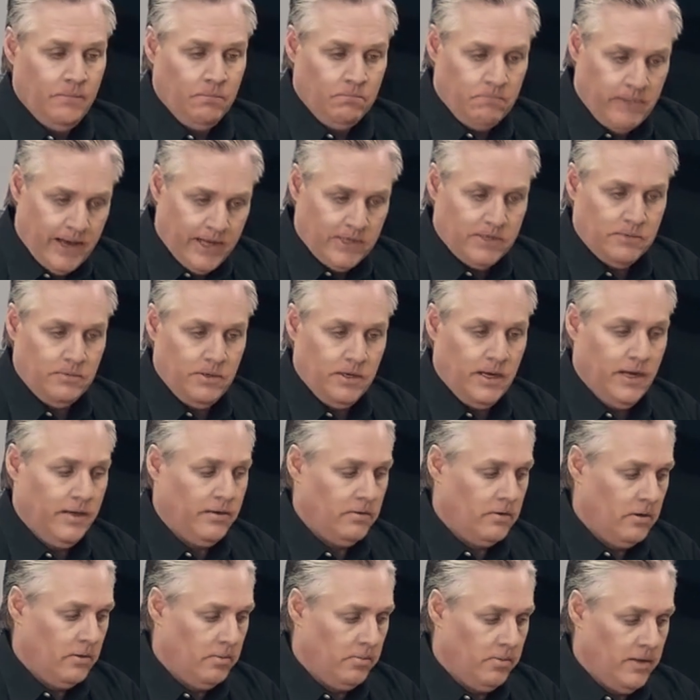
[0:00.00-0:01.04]
match them
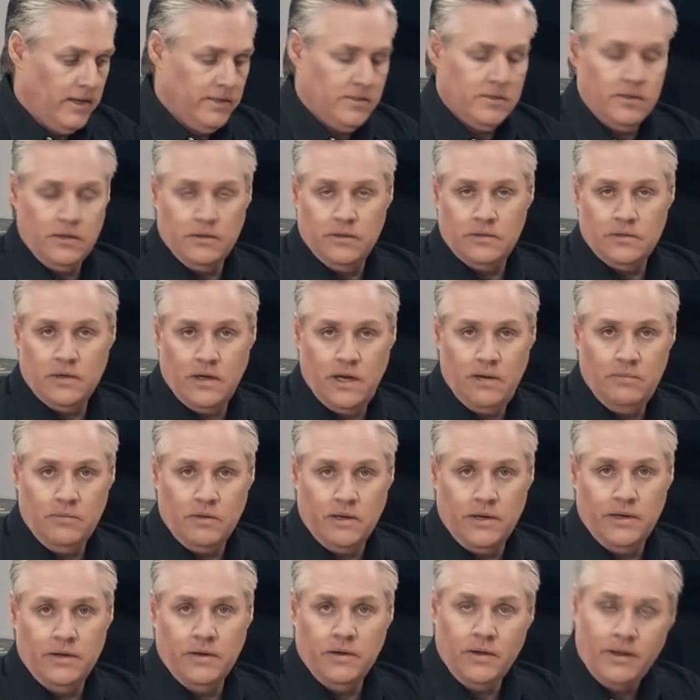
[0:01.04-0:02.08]
together, and it'll place it on the
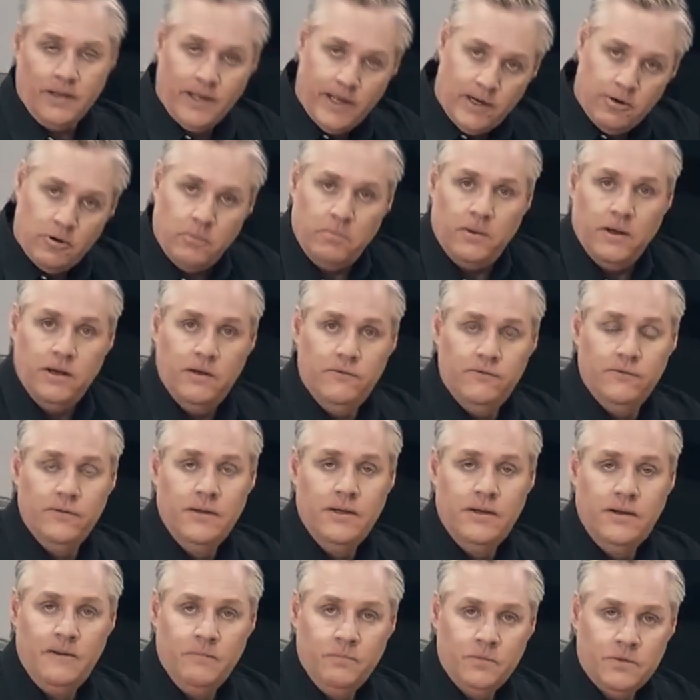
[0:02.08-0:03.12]
timeline on a layer above,
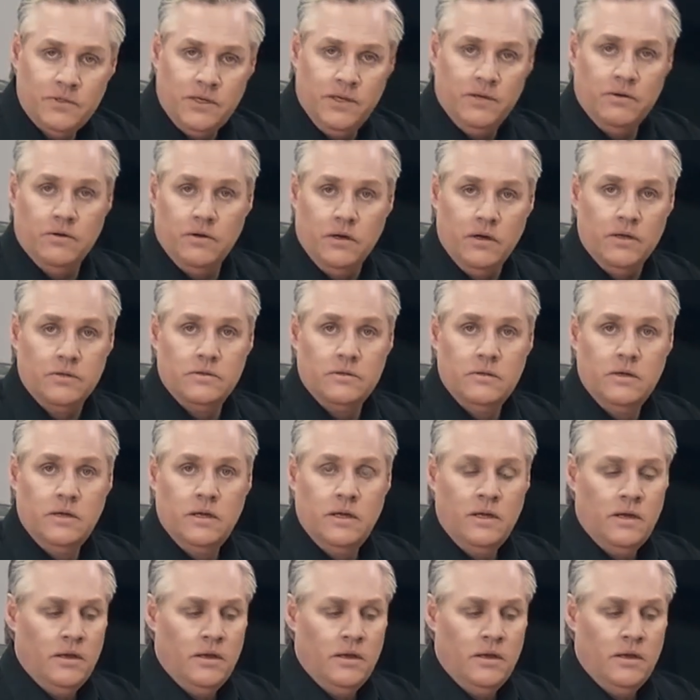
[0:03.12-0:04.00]
synchronized.